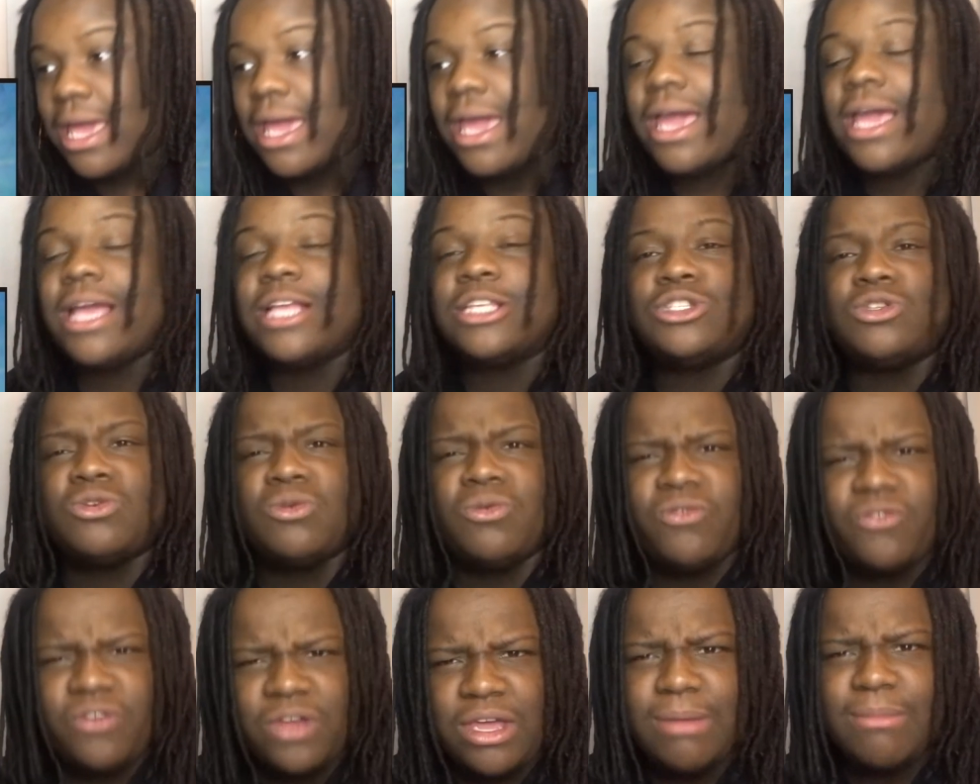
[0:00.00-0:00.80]
And to
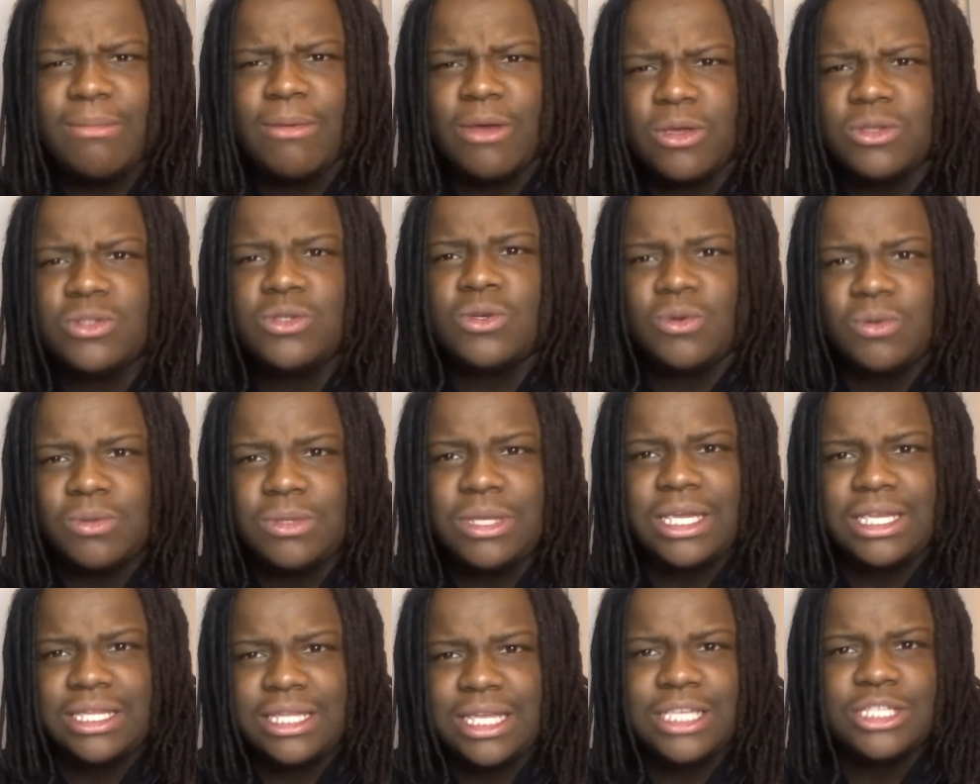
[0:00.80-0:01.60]
females who
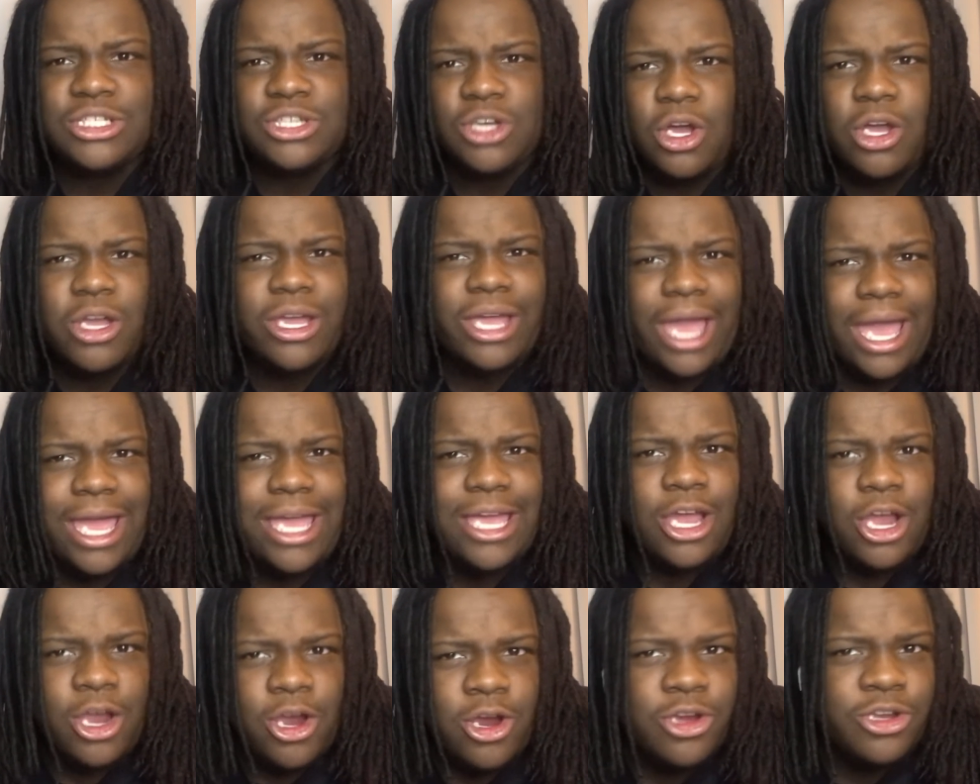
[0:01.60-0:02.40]
think that y'all can't
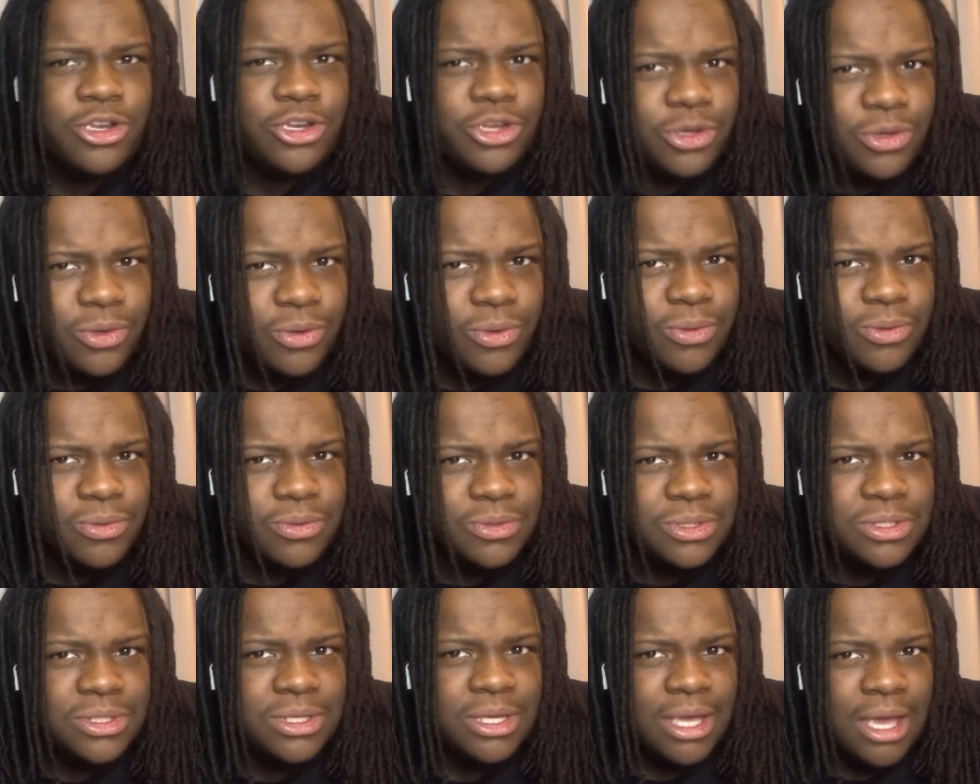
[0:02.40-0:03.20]
hurt
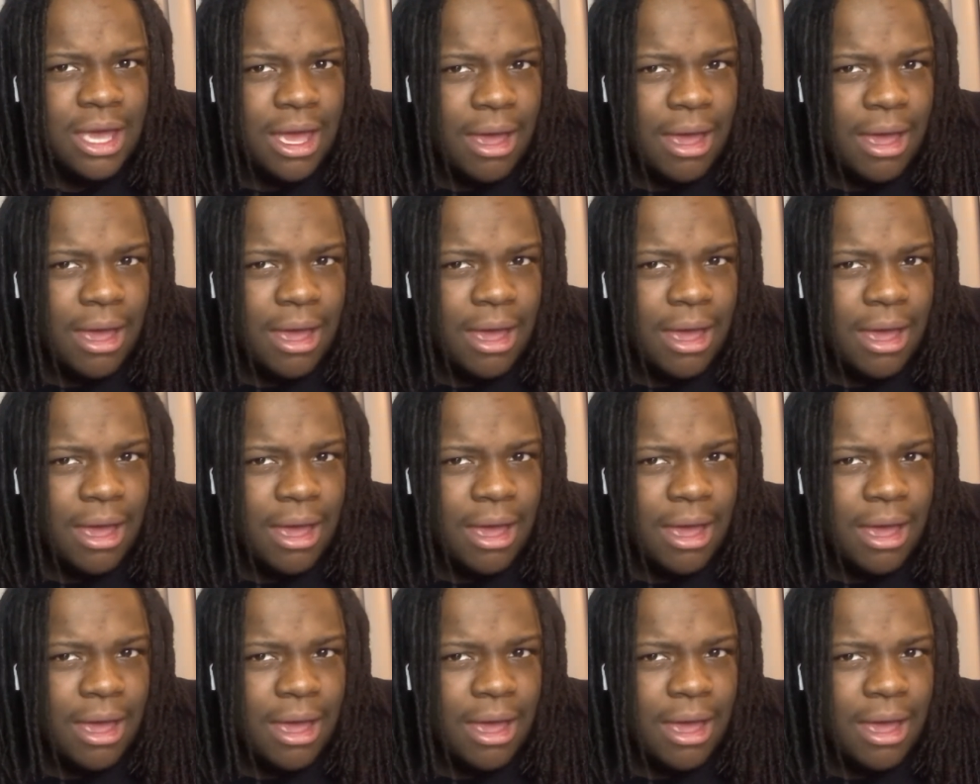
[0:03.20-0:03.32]
dudes